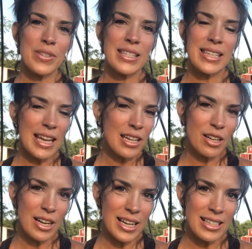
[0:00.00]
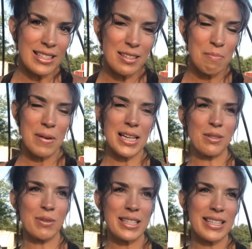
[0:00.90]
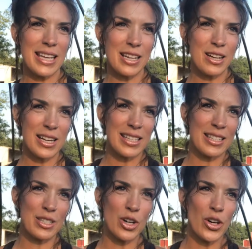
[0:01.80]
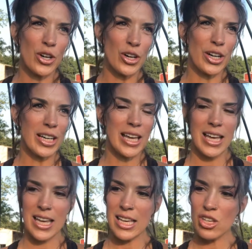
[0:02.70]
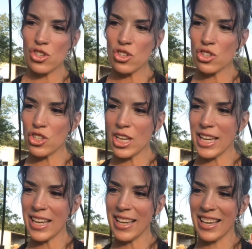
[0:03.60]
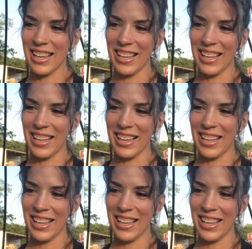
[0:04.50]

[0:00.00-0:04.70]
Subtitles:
Sadie Grace, my sweet Sadie Grace dog, she